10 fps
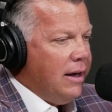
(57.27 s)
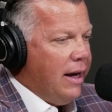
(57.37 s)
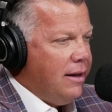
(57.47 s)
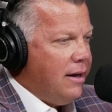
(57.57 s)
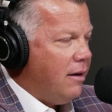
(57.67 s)

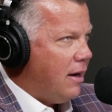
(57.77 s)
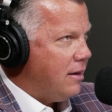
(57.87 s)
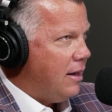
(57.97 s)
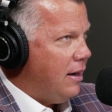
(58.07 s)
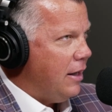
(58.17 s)
And then
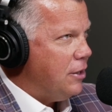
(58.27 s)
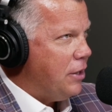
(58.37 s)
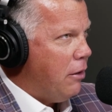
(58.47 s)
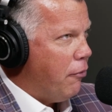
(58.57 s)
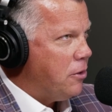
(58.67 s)
suddenly in
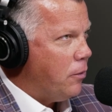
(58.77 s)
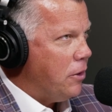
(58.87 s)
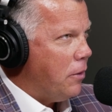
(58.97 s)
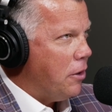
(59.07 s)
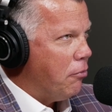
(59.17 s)
January
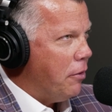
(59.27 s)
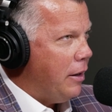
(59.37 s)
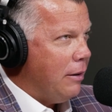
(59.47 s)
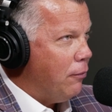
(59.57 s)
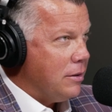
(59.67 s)

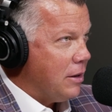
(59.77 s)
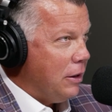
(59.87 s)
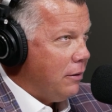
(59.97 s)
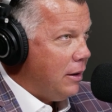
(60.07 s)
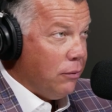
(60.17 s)
2023, it was
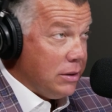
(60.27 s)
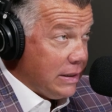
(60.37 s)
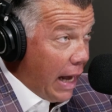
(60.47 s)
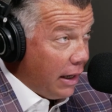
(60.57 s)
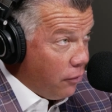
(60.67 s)
clear that it was
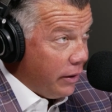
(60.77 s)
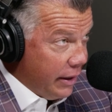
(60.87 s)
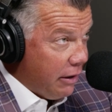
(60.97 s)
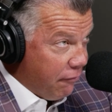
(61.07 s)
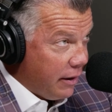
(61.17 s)
not going to
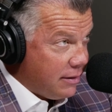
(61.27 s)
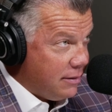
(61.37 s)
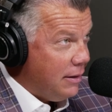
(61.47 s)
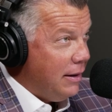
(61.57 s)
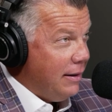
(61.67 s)
get fixed.
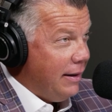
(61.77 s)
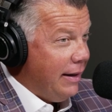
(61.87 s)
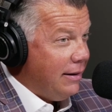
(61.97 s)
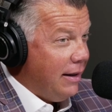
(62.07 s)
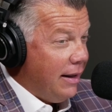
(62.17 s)

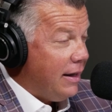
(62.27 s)
And then they